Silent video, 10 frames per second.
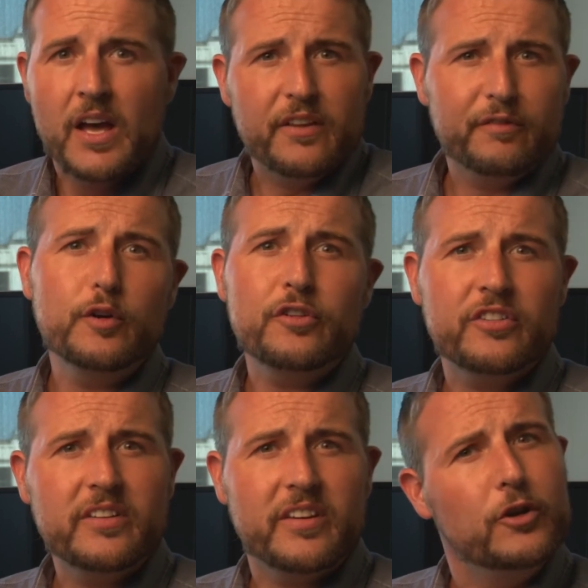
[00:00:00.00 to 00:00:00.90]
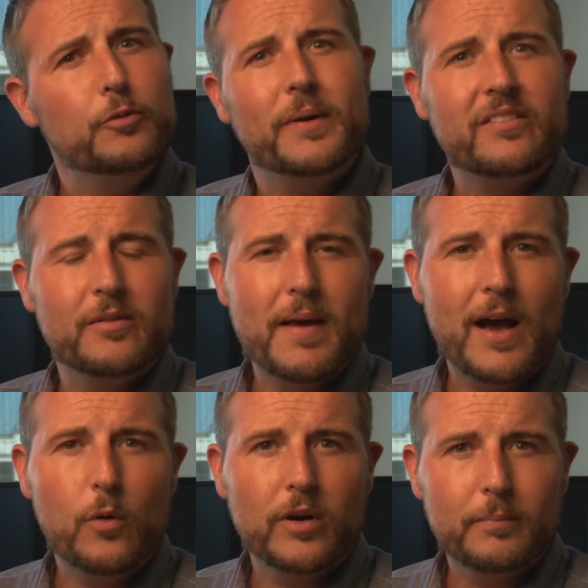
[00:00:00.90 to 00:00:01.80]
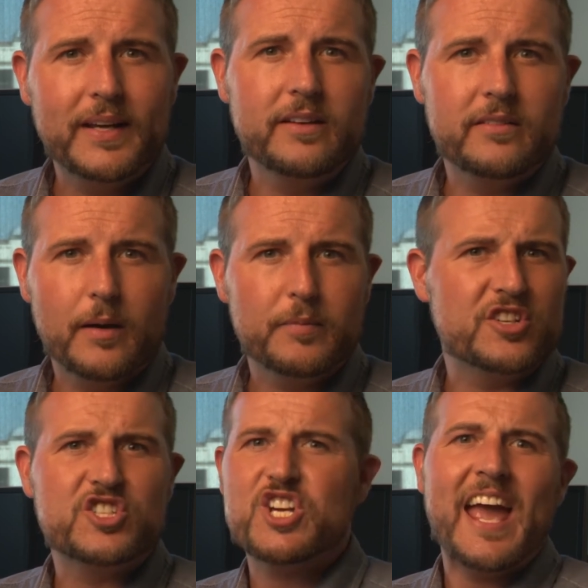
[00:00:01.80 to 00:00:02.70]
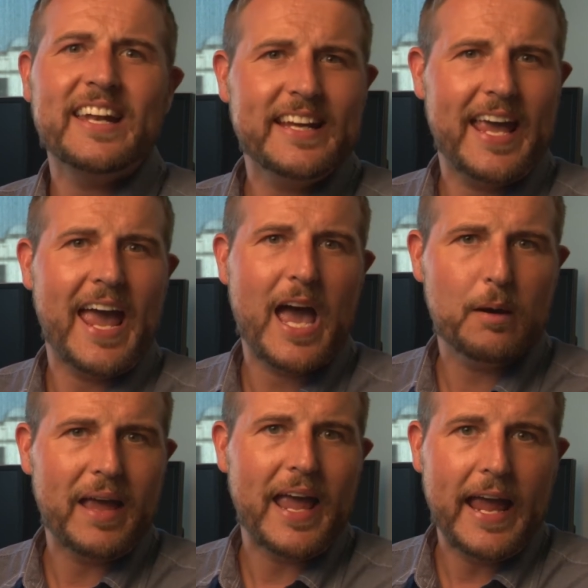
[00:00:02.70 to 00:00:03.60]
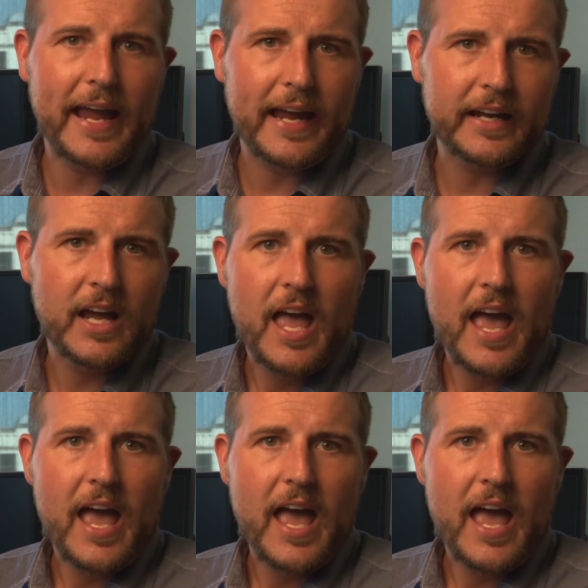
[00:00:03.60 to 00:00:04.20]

The first is a new piece of malware being dubbed Janicab.A,